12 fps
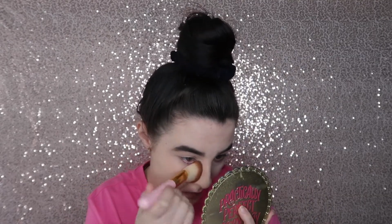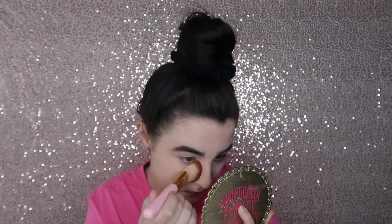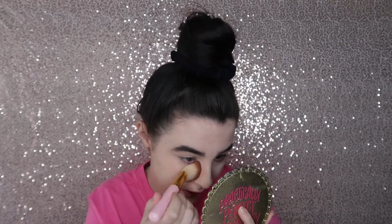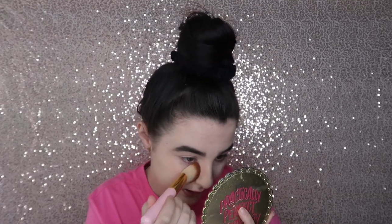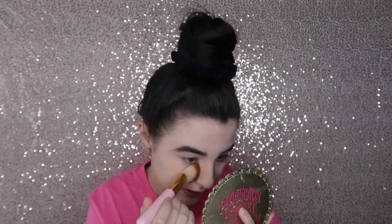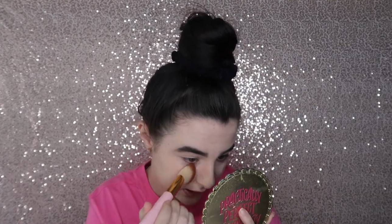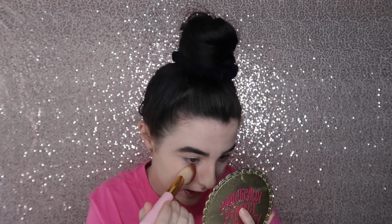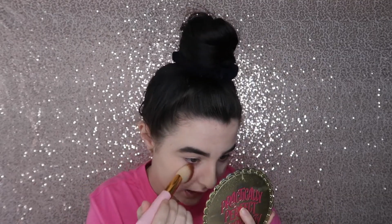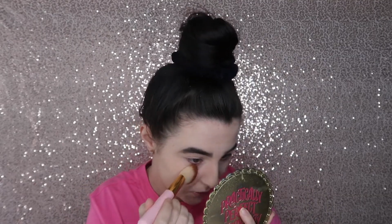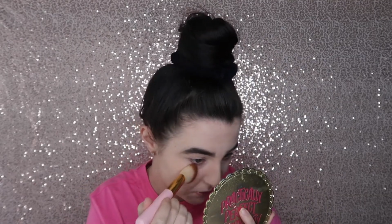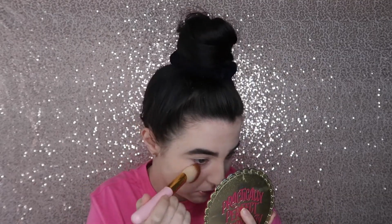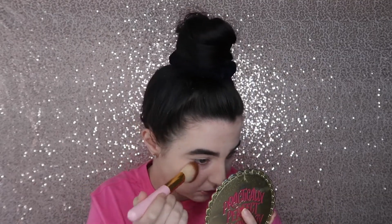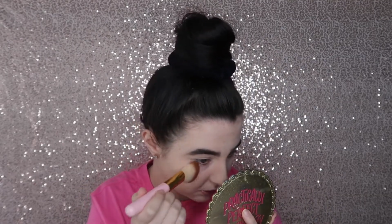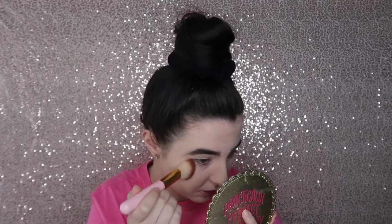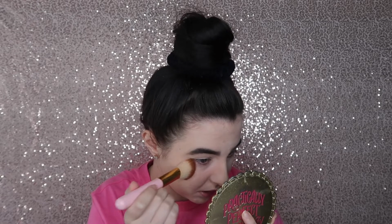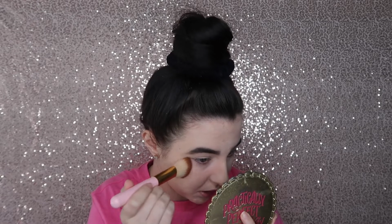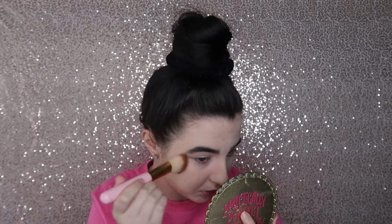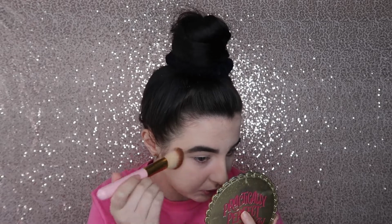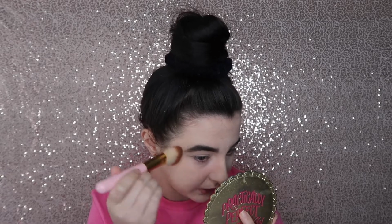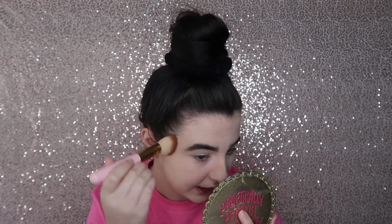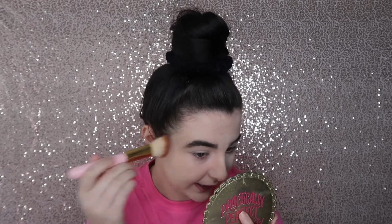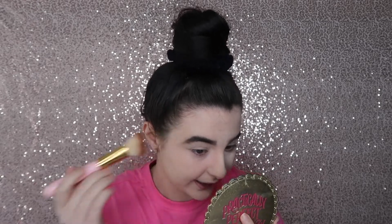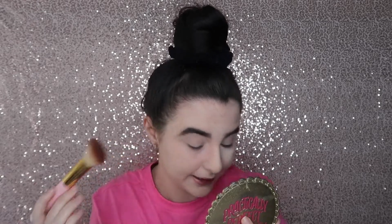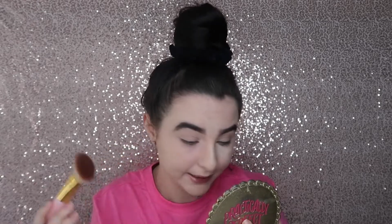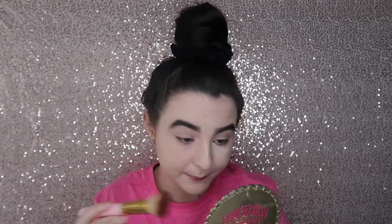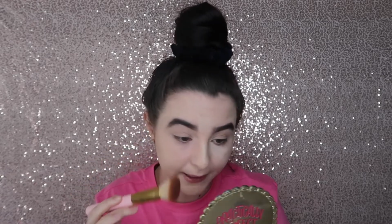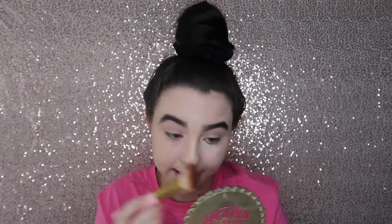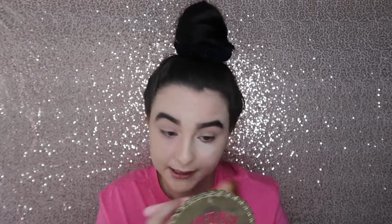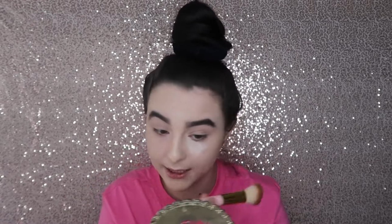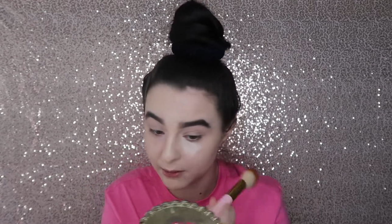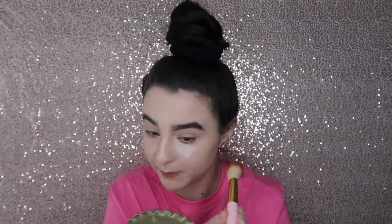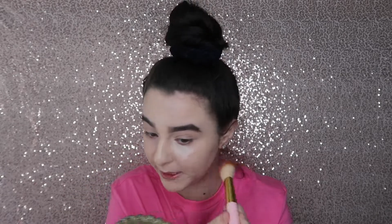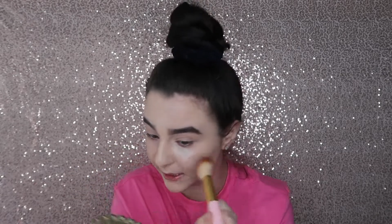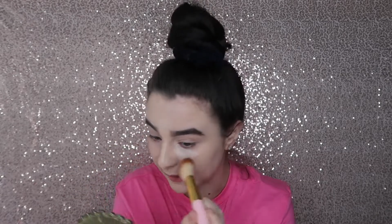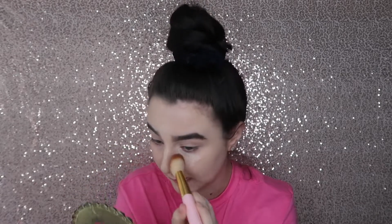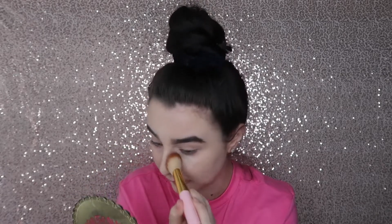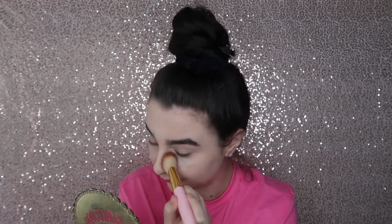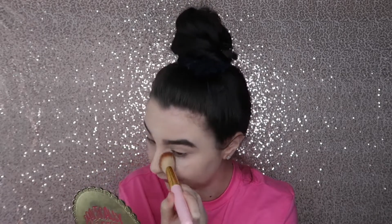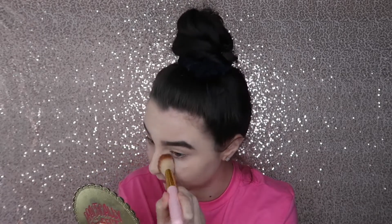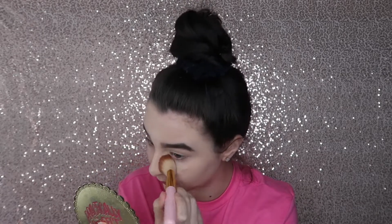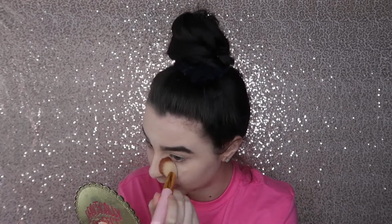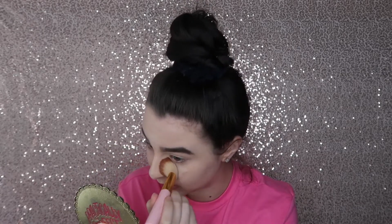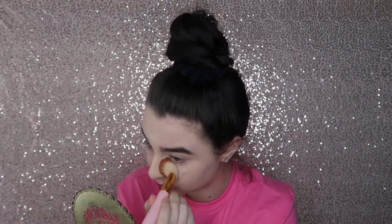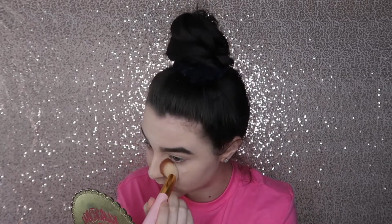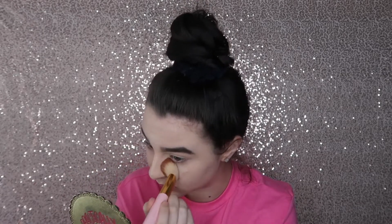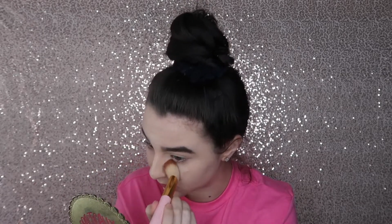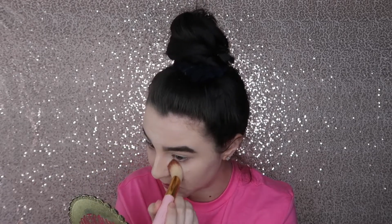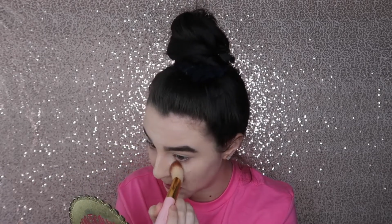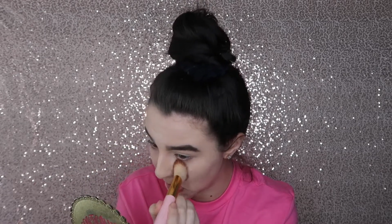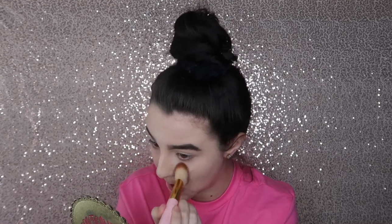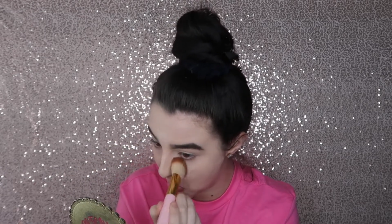blended it out okay. It's blended out better than the foundation.